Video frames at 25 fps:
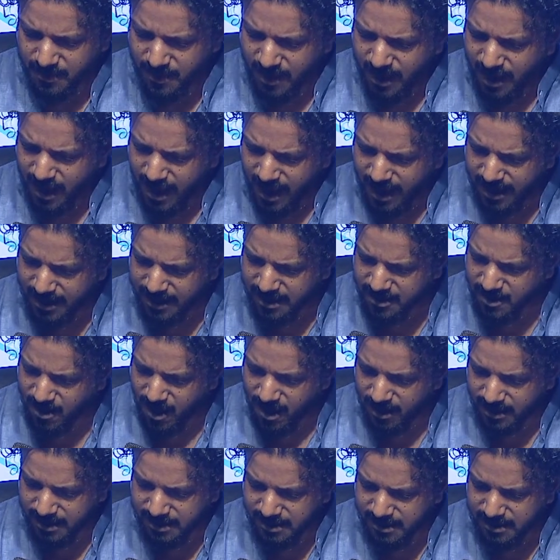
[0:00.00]
"I
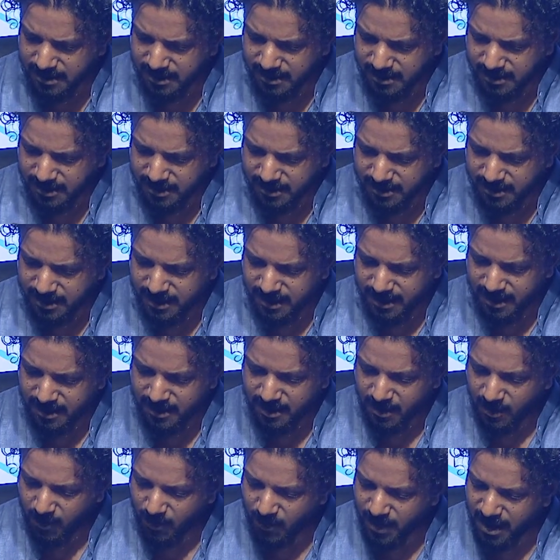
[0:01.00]
grant that
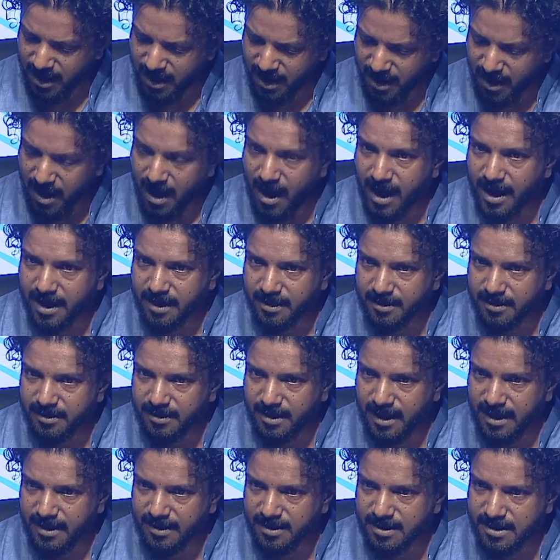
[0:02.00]
we are higher
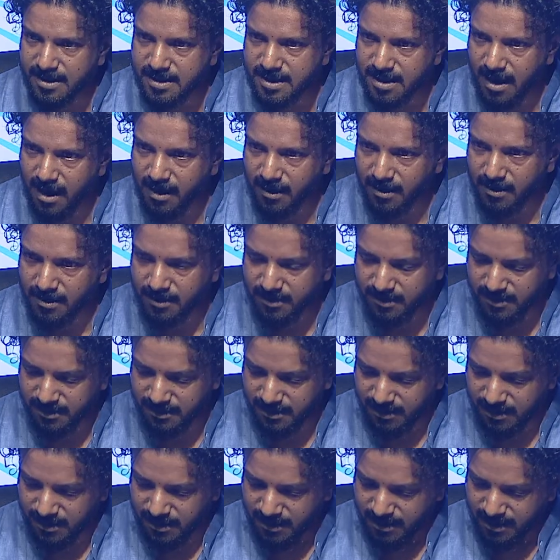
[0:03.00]
than the sun.
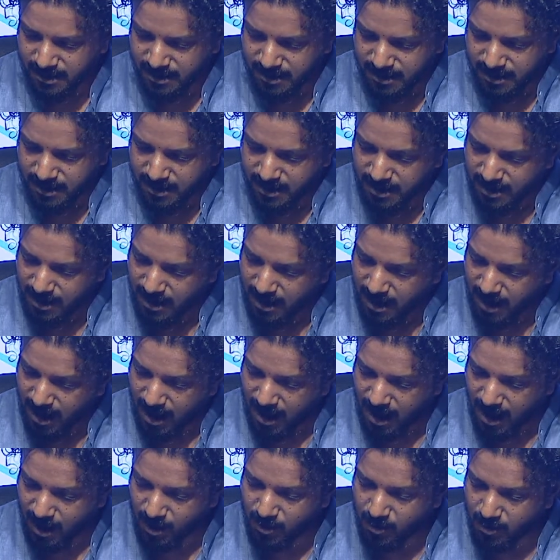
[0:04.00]

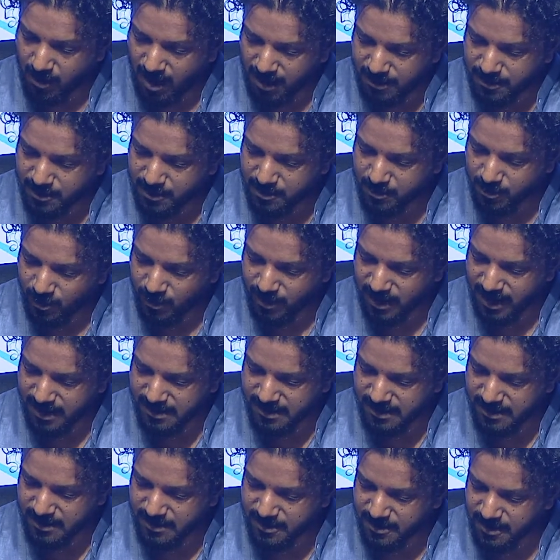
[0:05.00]
How much more
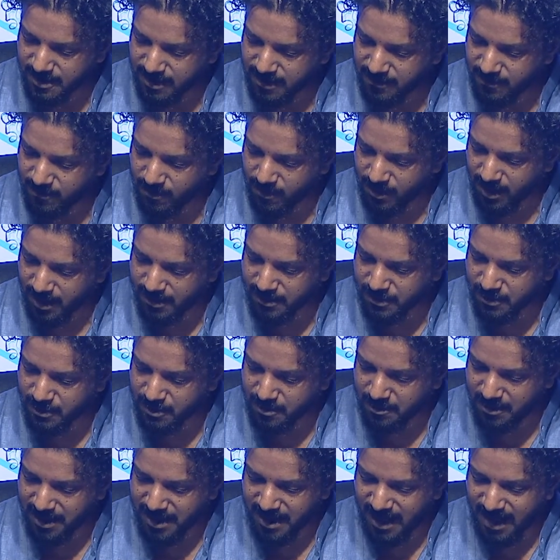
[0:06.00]
necessary for us
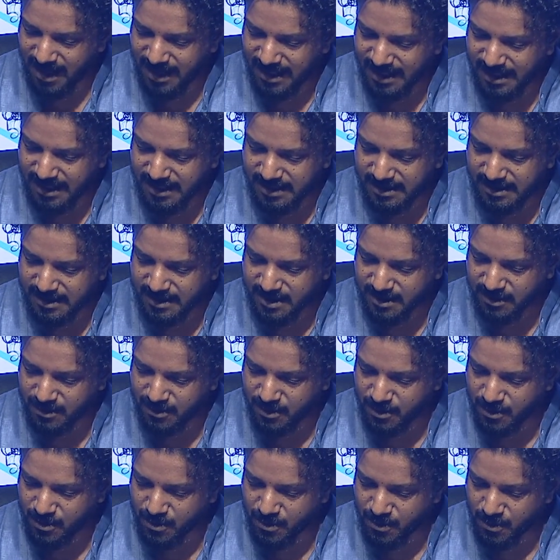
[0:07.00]
to be at least as
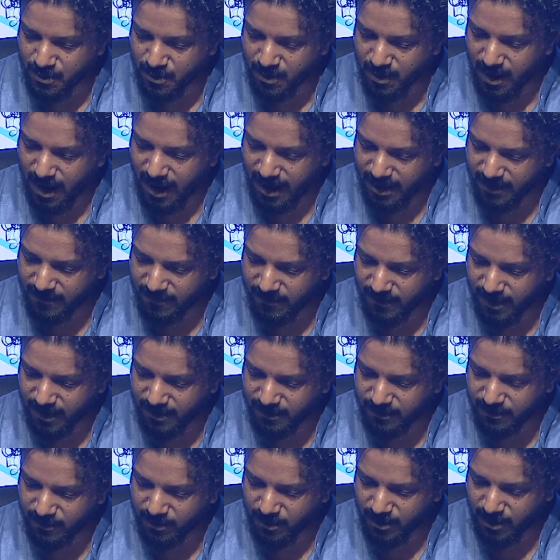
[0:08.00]
true and
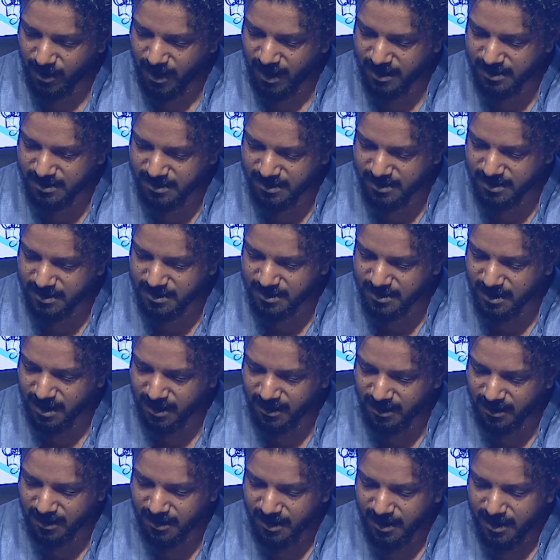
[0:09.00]
faithful as the
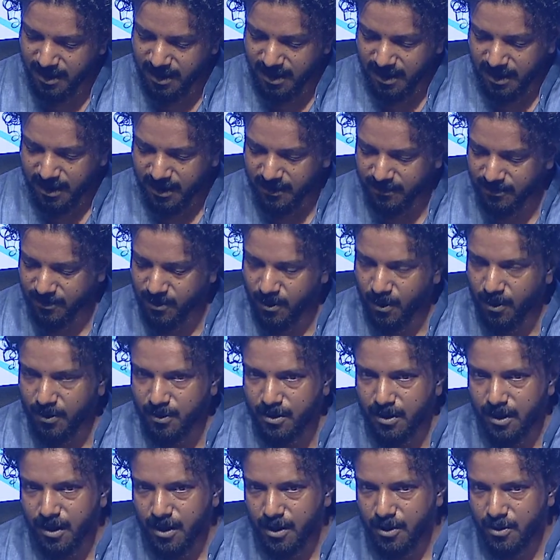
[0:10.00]
sun, if
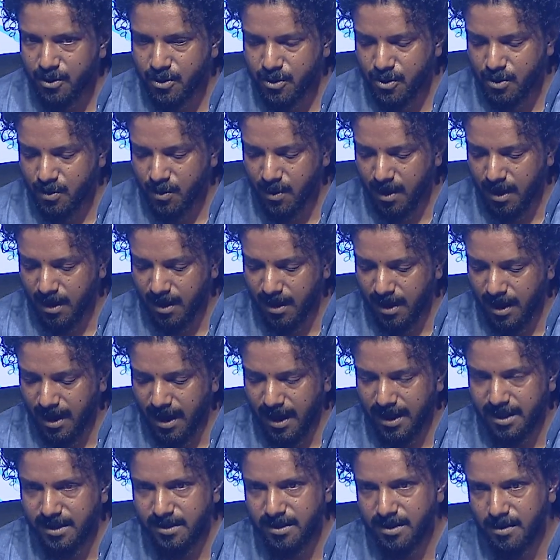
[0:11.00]
not truer
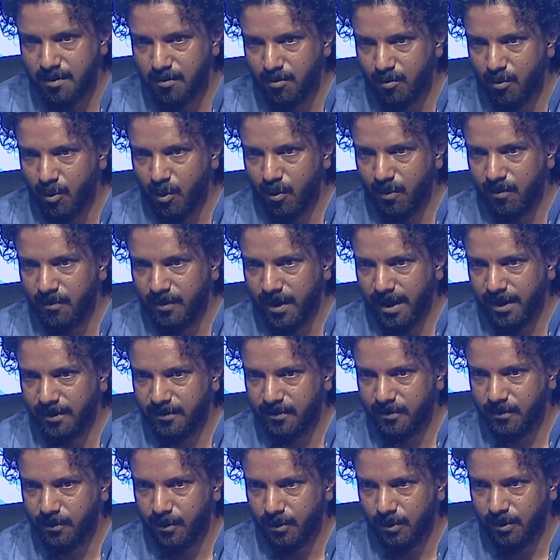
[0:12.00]
and more
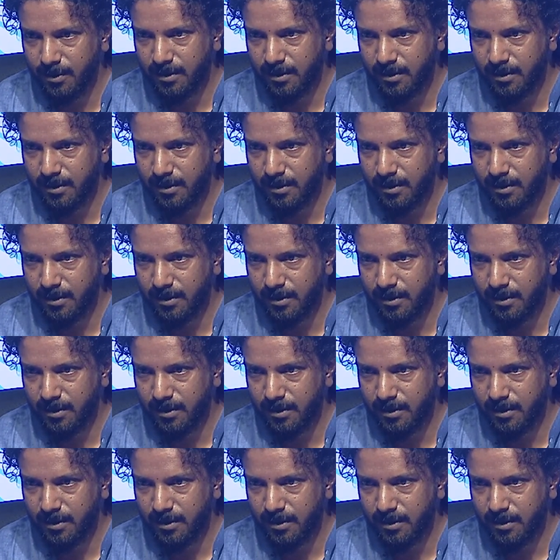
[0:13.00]
faithful."